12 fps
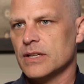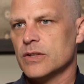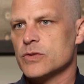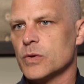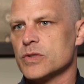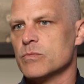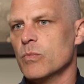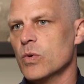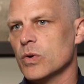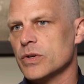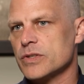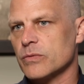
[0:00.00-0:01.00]
So it's
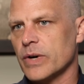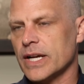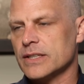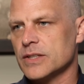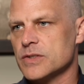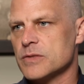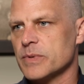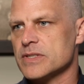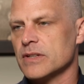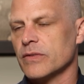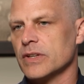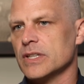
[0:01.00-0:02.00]
more directed
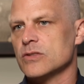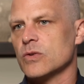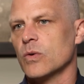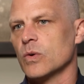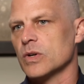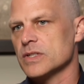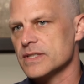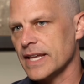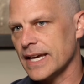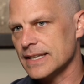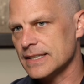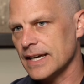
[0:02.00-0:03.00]
specifically towards
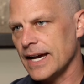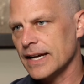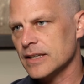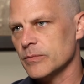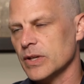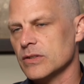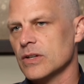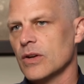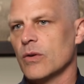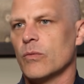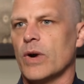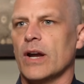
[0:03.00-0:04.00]
that document
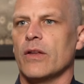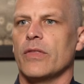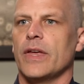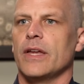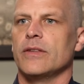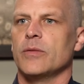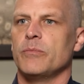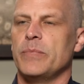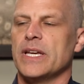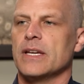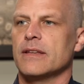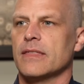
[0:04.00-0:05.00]
rather than the
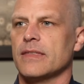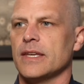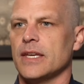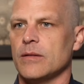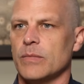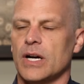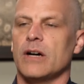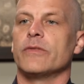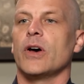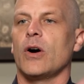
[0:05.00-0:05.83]
big theme of the